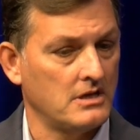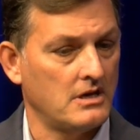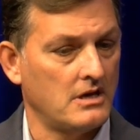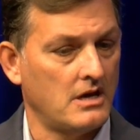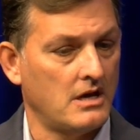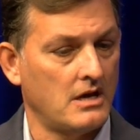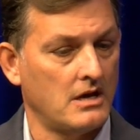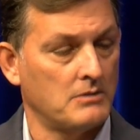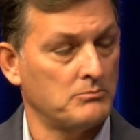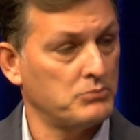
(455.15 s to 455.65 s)

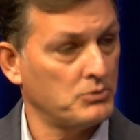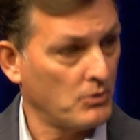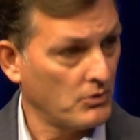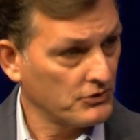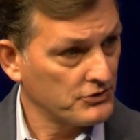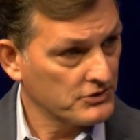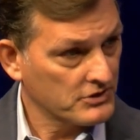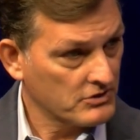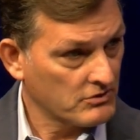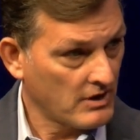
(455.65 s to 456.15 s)
um, pulled
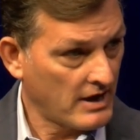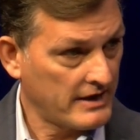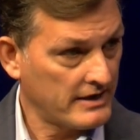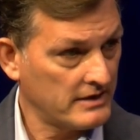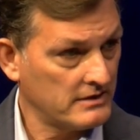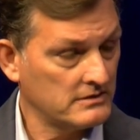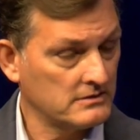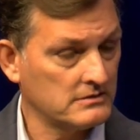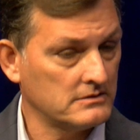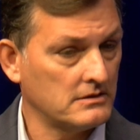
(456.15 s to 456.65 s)
their
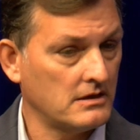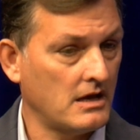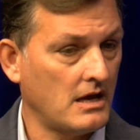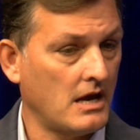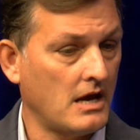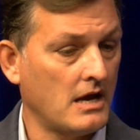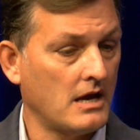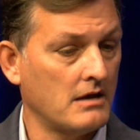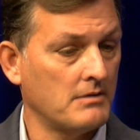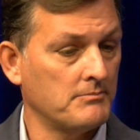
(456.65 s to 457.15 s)
credit,
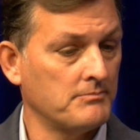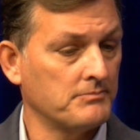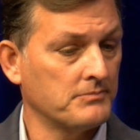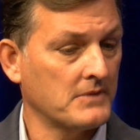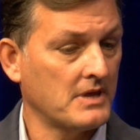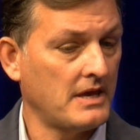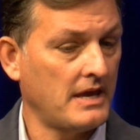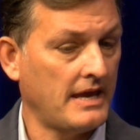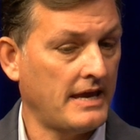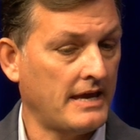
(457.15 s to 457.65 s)
um,
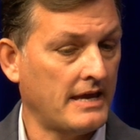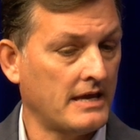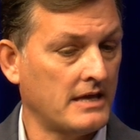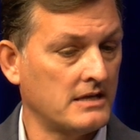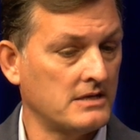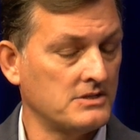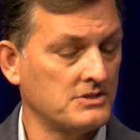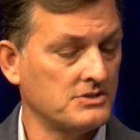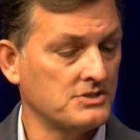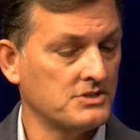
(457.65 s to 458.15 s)

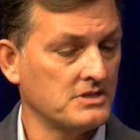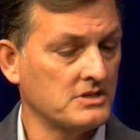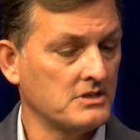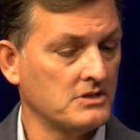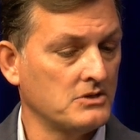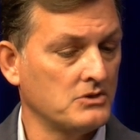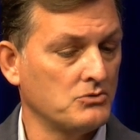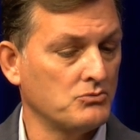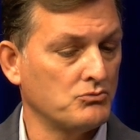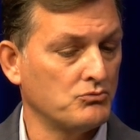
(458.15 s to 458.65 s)
and
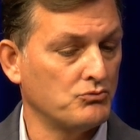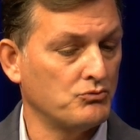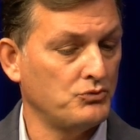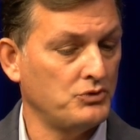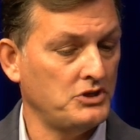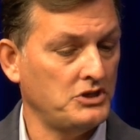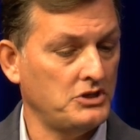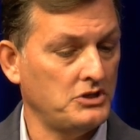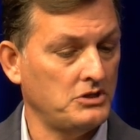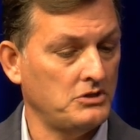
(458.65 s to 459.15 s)

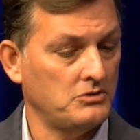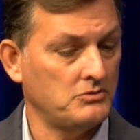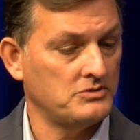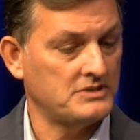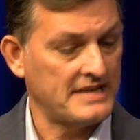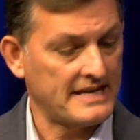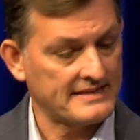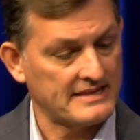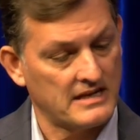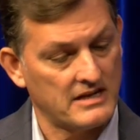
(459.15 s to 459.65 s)
we
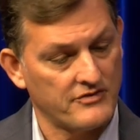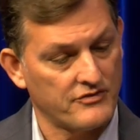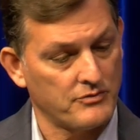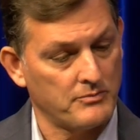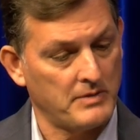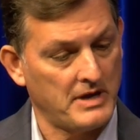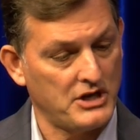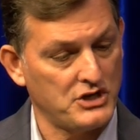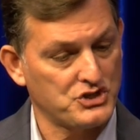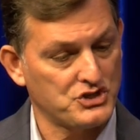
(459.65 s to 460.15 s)
take that
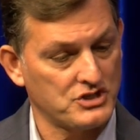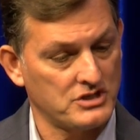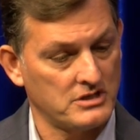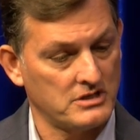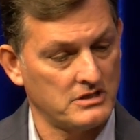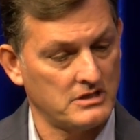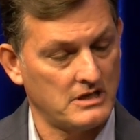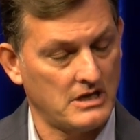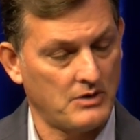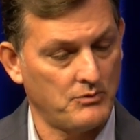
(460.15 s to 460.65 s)

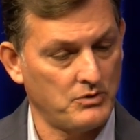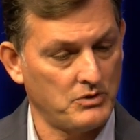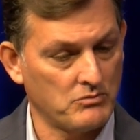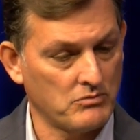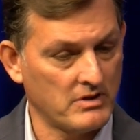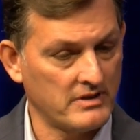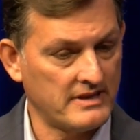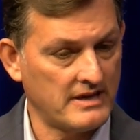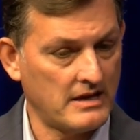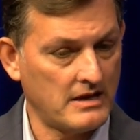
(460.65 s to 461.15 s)
information and we
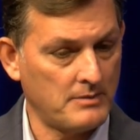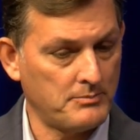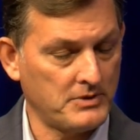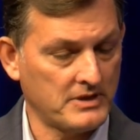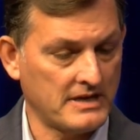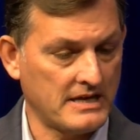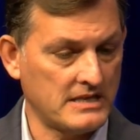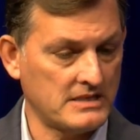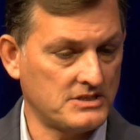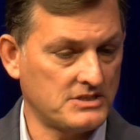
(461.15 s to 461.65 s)
run that up
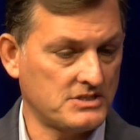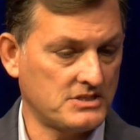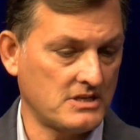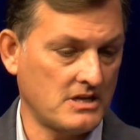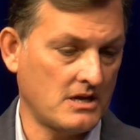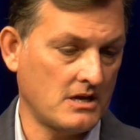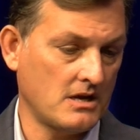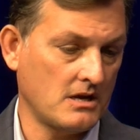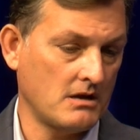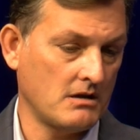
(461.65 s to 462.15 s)
against
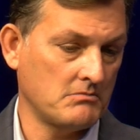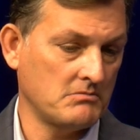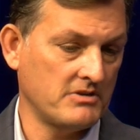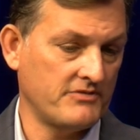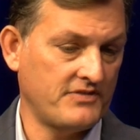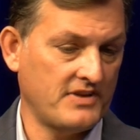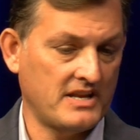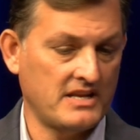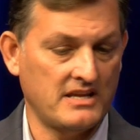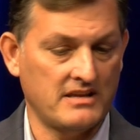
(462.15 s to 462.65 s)
uh, the
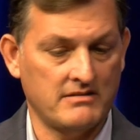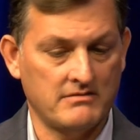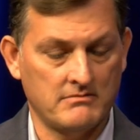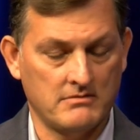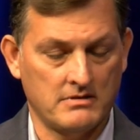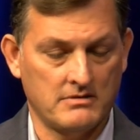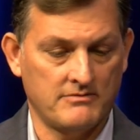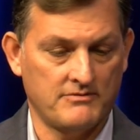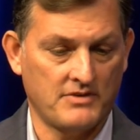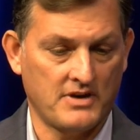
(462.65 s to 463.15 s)
Fannie and,
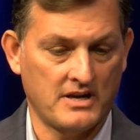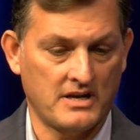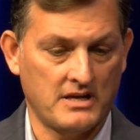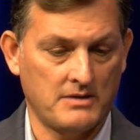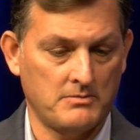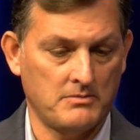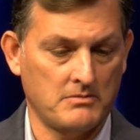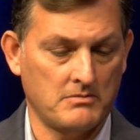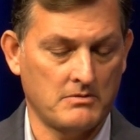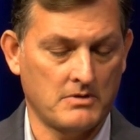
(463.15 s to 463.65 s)
and
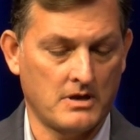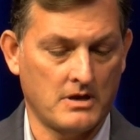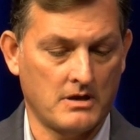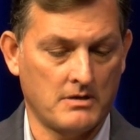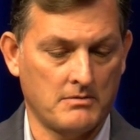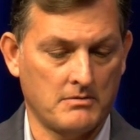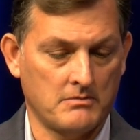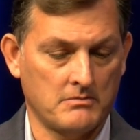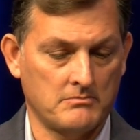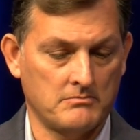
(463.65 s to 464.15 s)
Freddie uh,
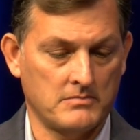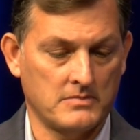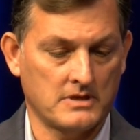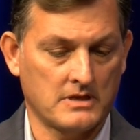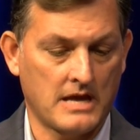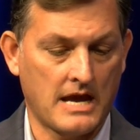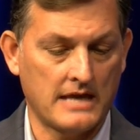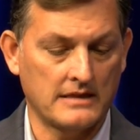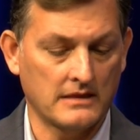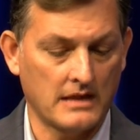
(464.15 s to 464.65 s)

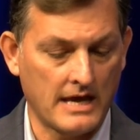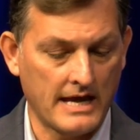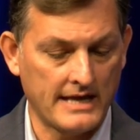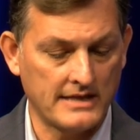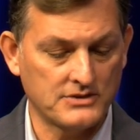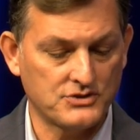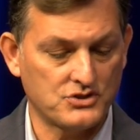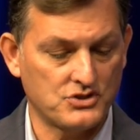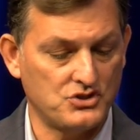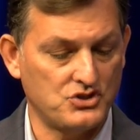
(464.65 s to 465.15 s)

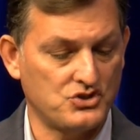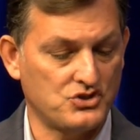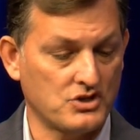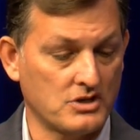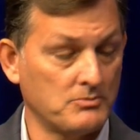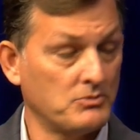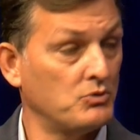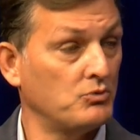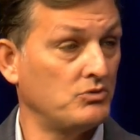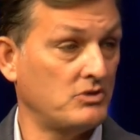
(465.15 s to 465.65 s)
guidelines to
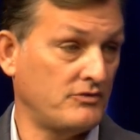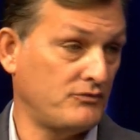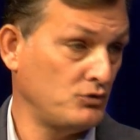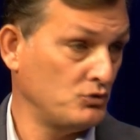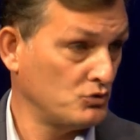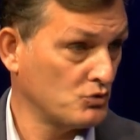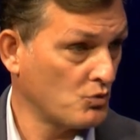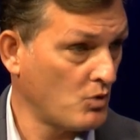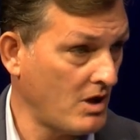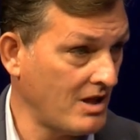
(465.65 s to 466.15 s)
determine if
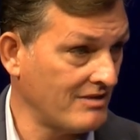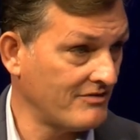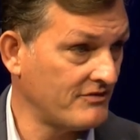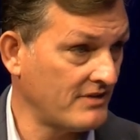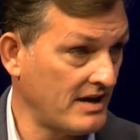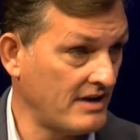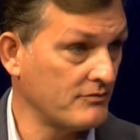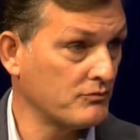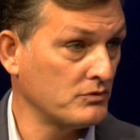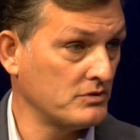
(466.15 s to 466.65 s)
you'd
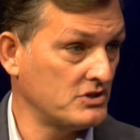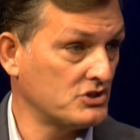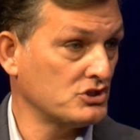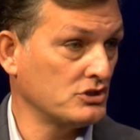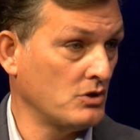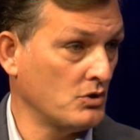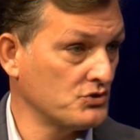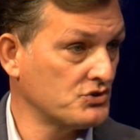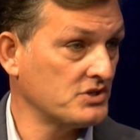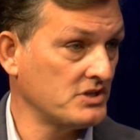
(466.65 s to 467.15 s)
qualify for this
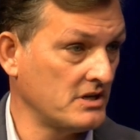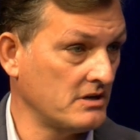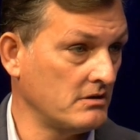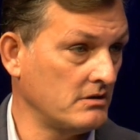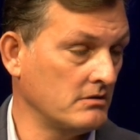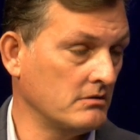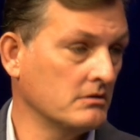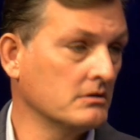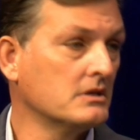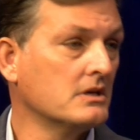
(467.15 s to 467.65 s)
loan
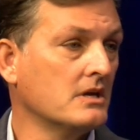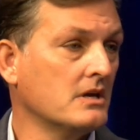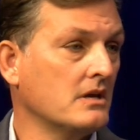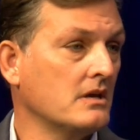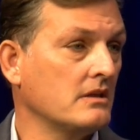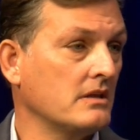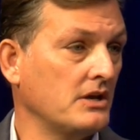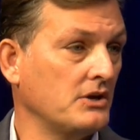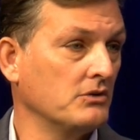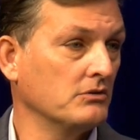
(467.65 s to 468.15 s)
scenario
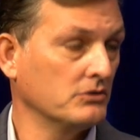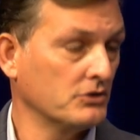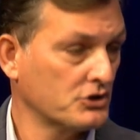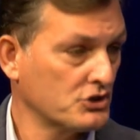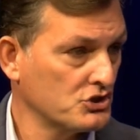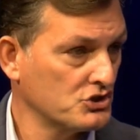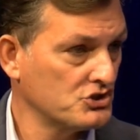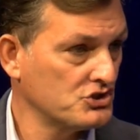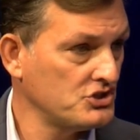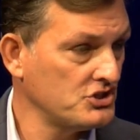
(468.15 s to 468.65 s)
that you're
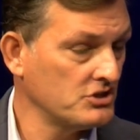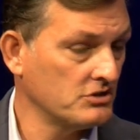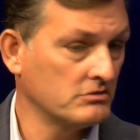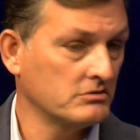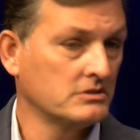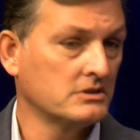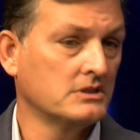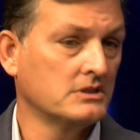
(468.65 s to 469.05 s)
looking to do.